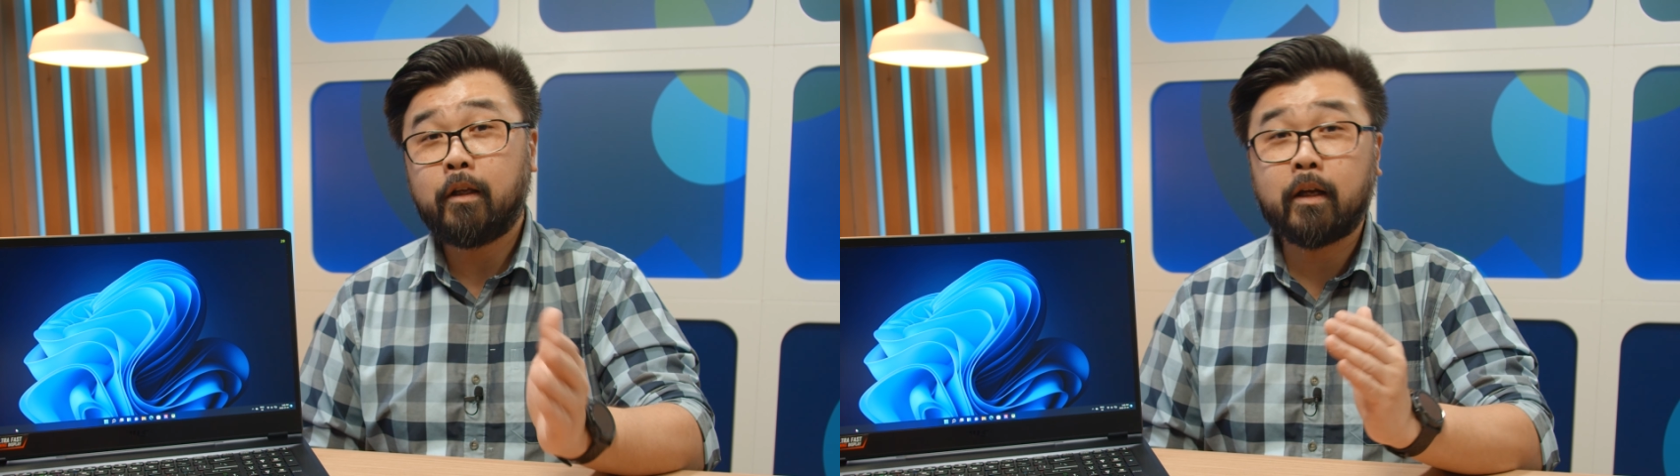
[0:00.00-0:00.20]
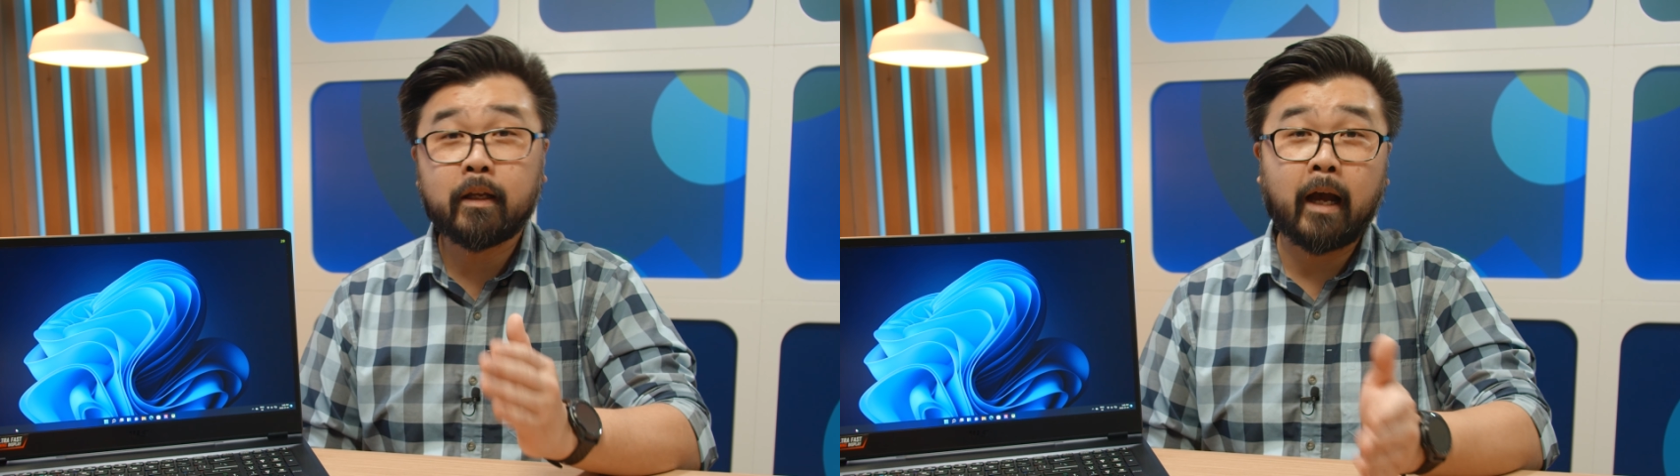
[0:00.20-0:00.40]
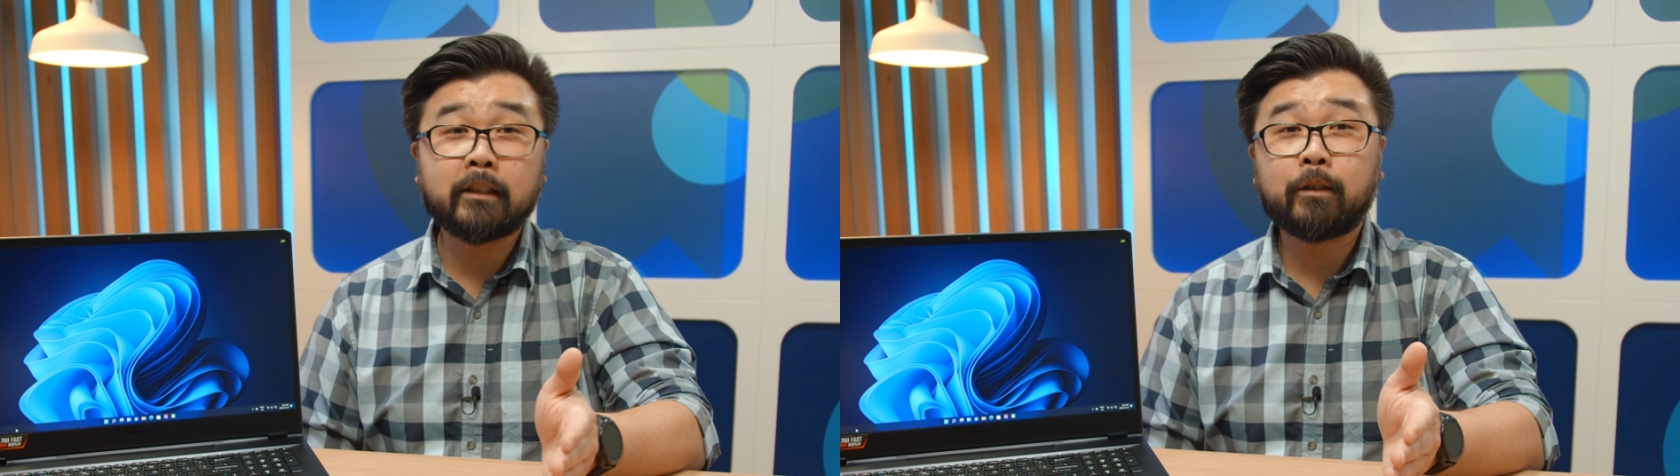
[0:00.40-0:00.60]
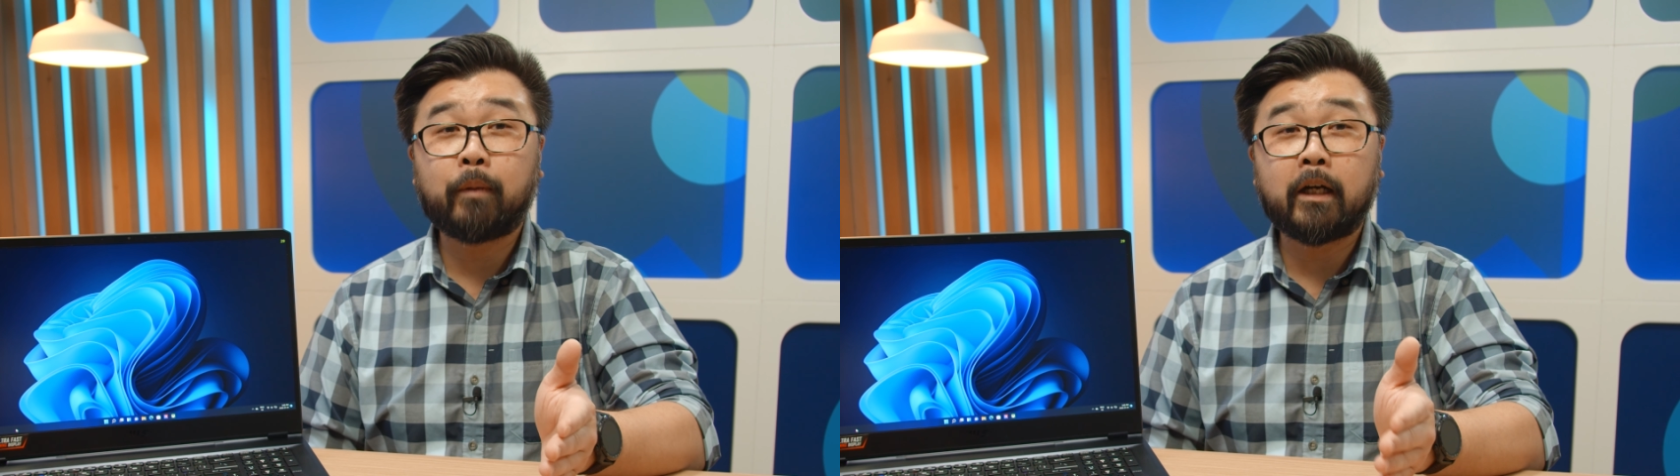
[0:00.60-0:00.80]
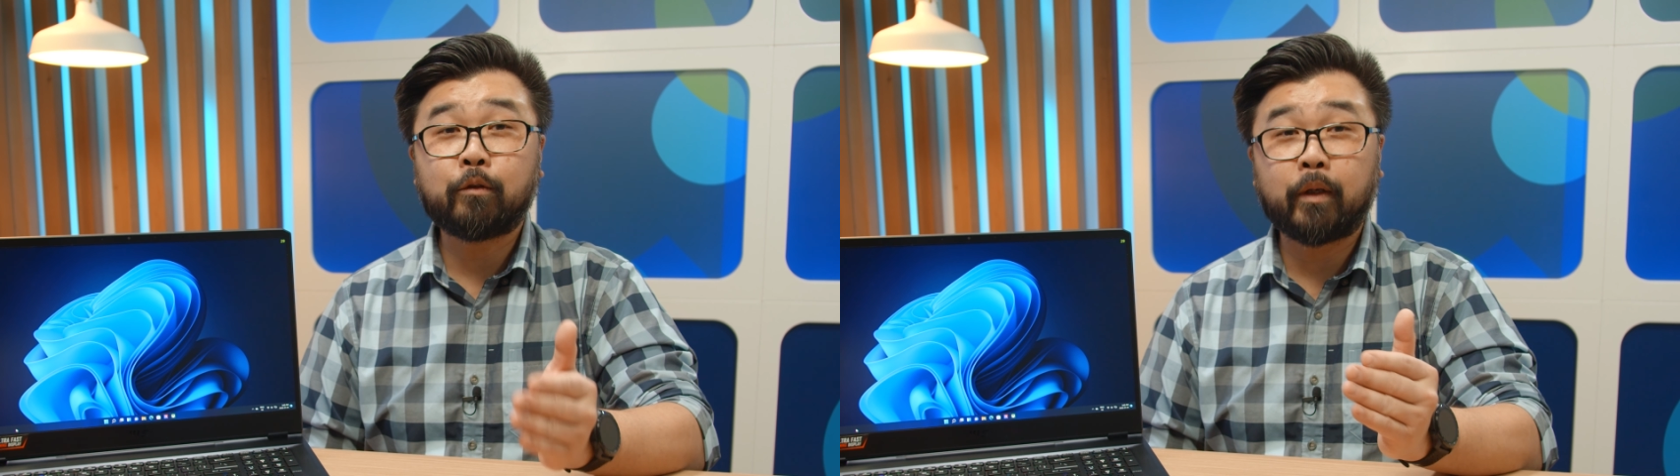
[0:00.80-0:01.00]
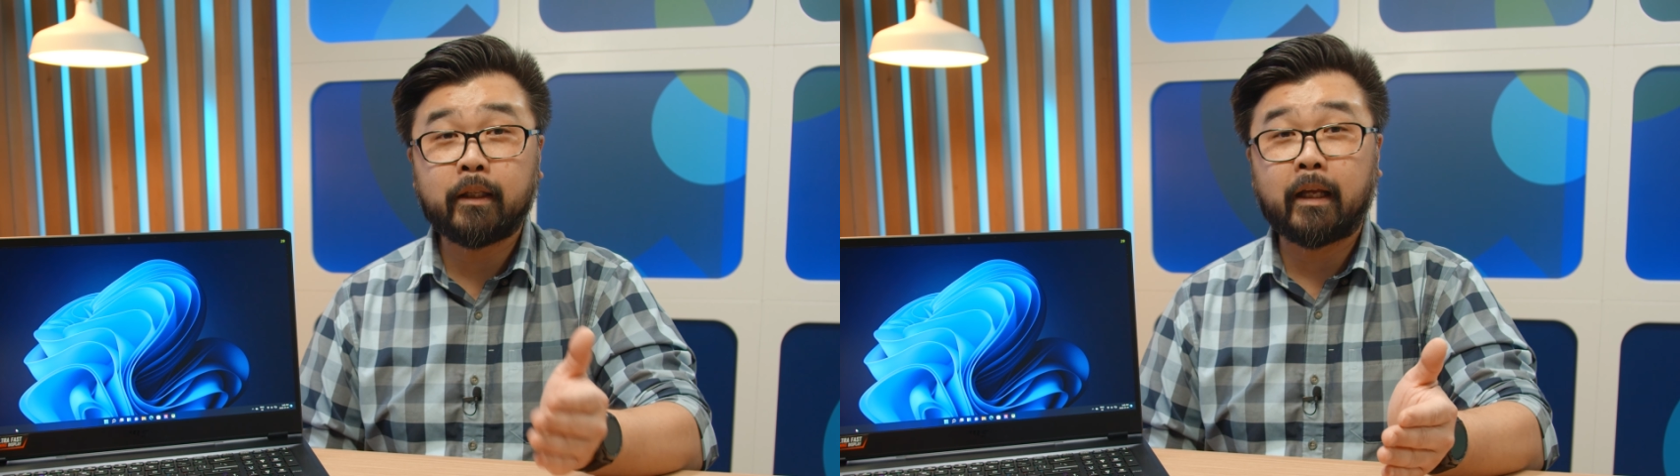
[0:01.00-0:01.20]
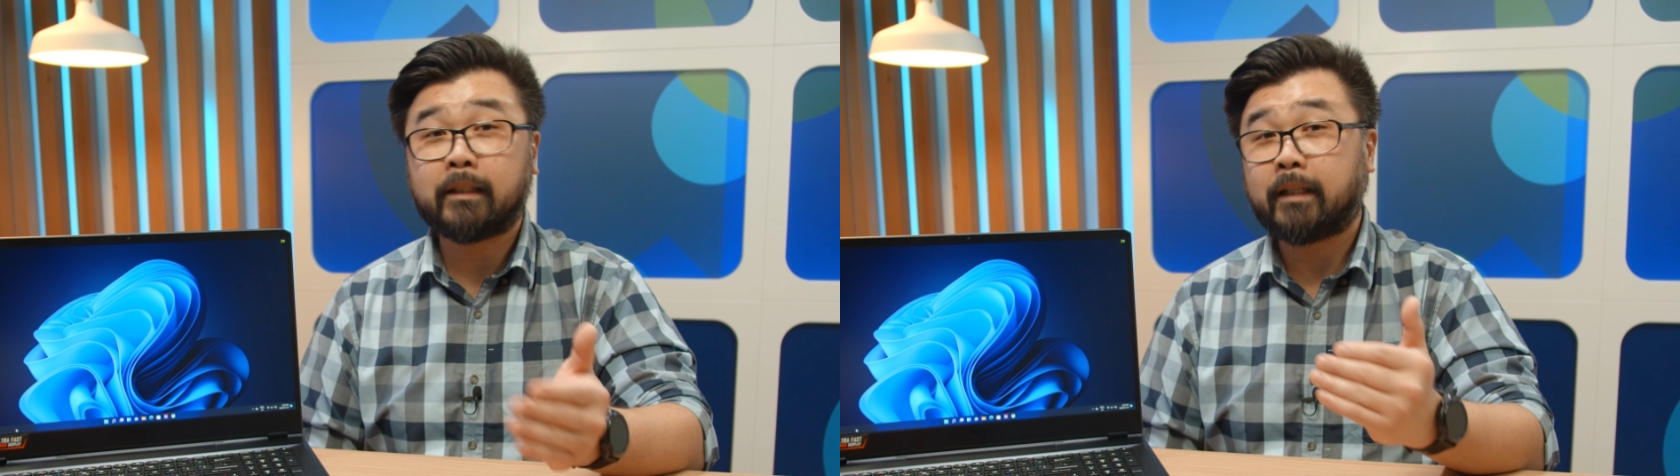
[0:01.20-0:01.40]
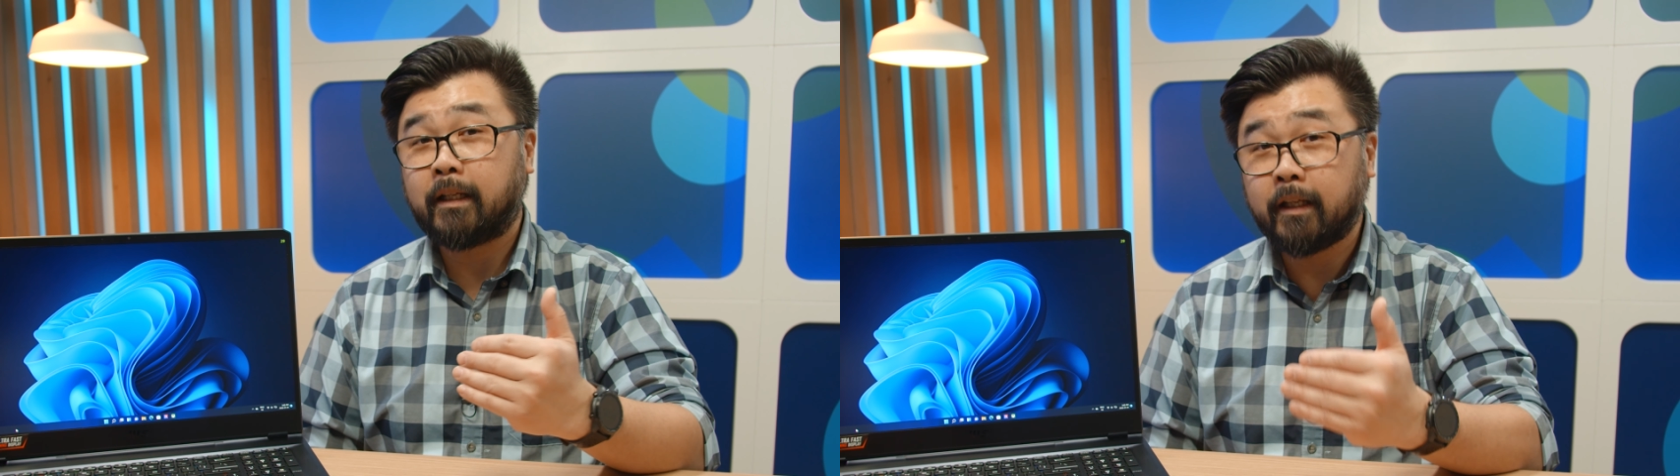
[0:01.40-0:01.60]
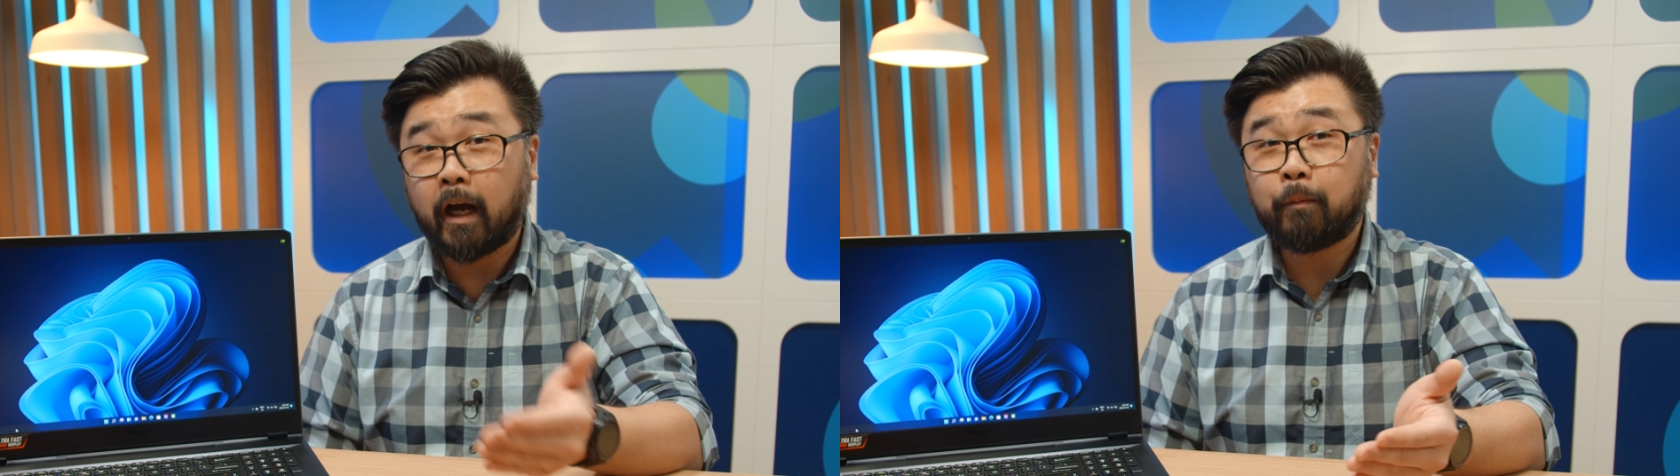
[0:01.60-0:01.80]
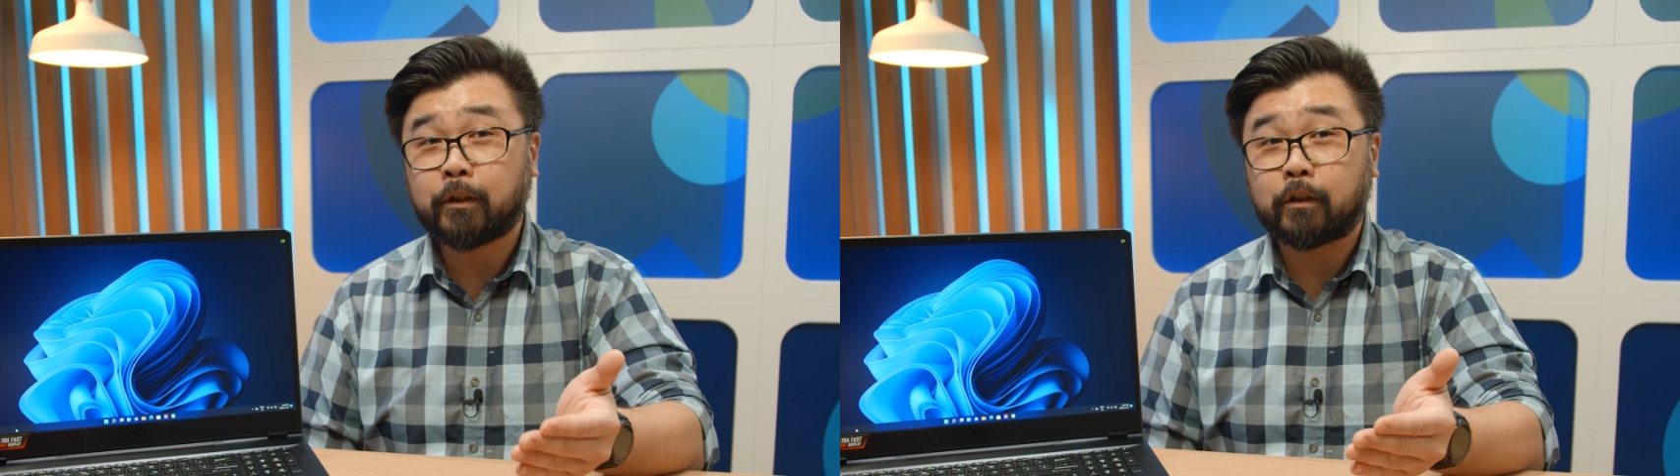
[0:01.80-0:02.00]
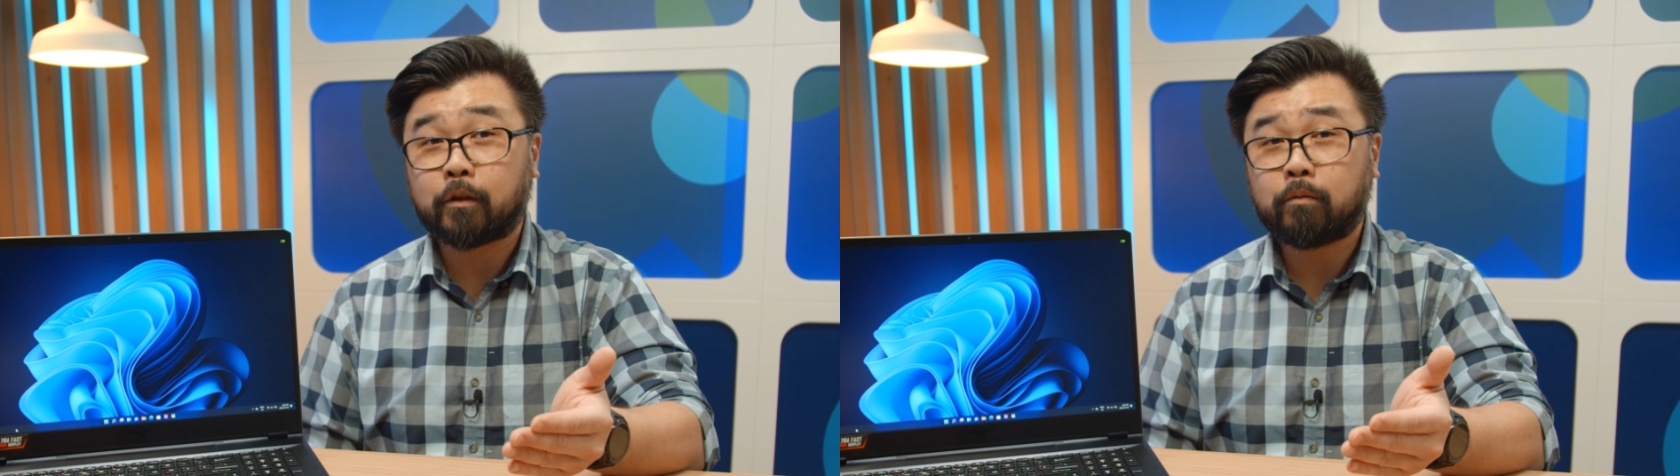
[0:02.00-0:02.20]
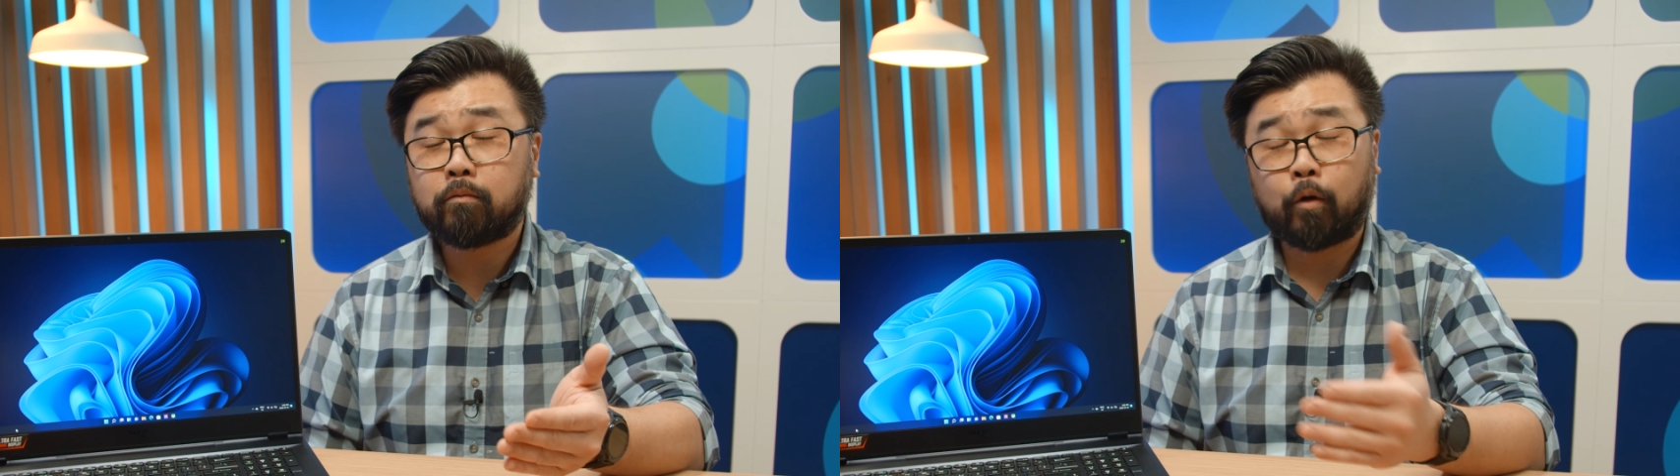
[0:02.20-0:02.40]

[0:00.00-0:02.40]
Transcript: you can customize what it does in the options,